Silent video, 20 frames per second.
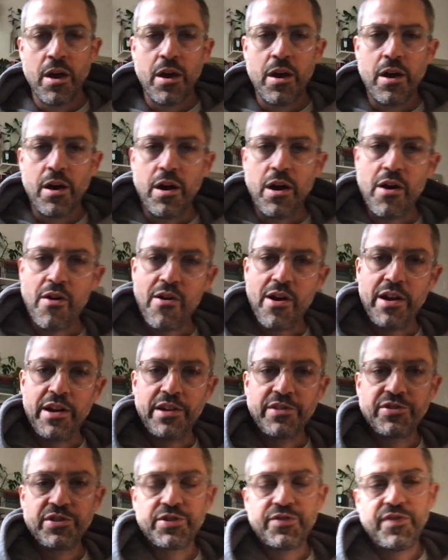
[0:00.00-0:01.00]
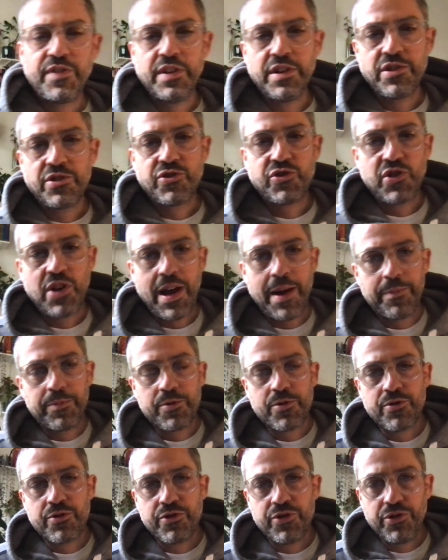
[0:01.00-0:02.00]
All right, I just finished chapter
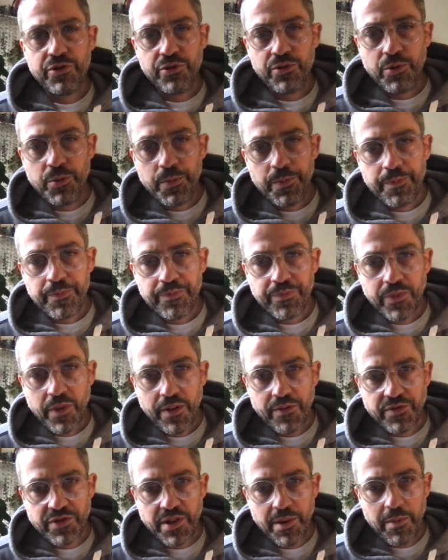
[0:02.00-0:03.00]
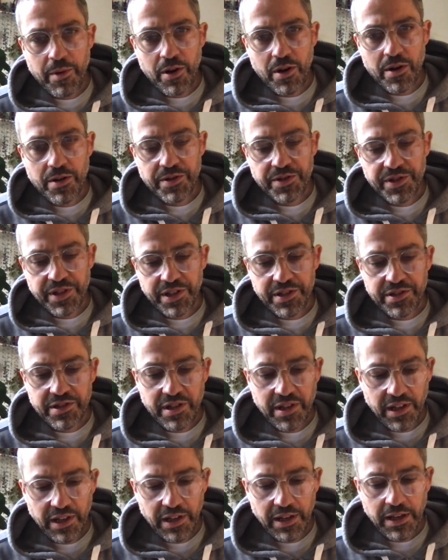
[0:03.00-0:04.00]
two of seminar
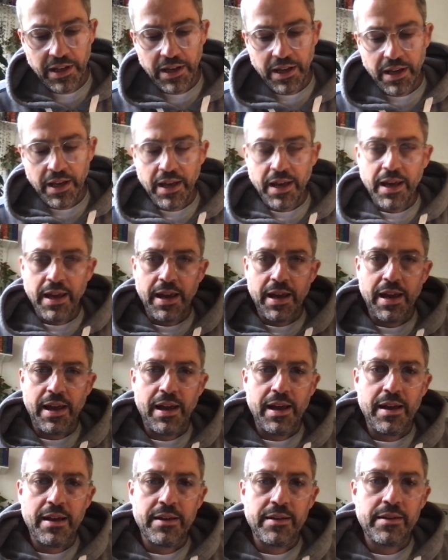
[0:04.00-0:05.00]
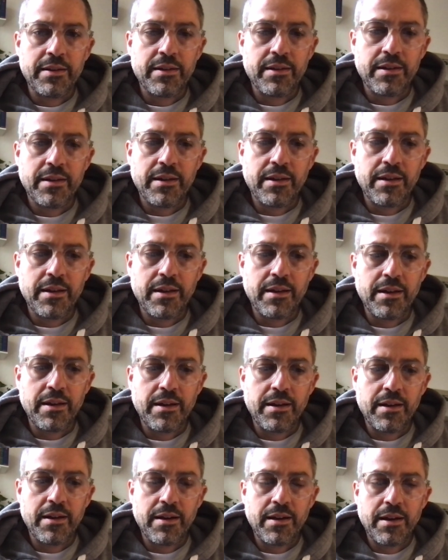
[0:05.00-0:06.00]
16, and
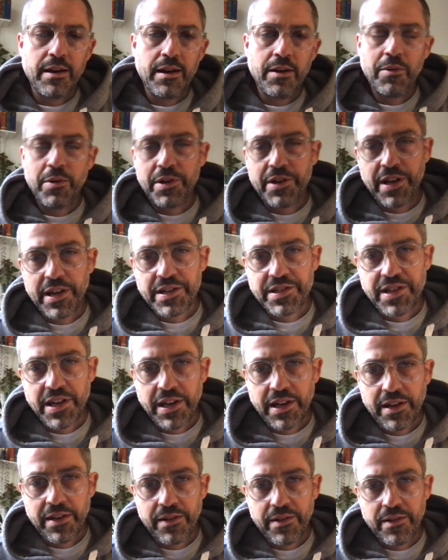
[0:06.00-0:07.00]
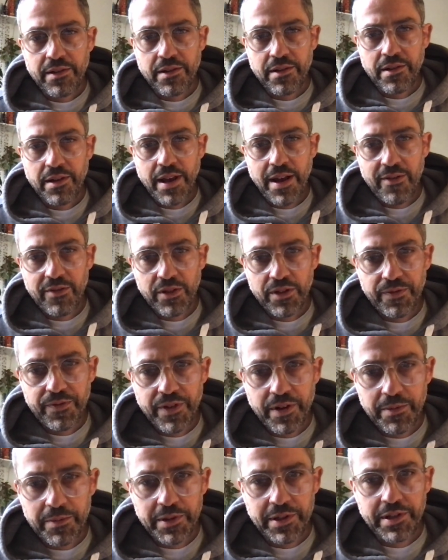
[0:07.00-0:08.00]
I want to take a second and have a little
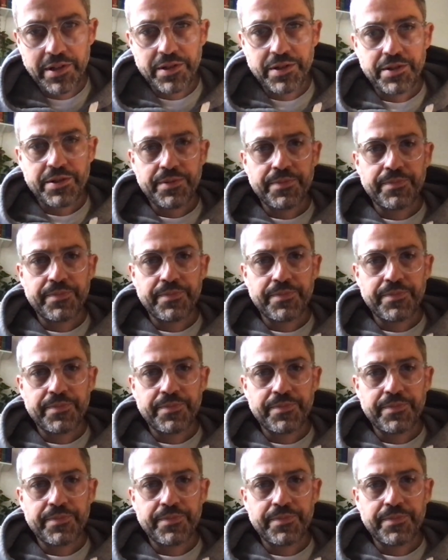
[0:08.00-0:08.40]
fun with this.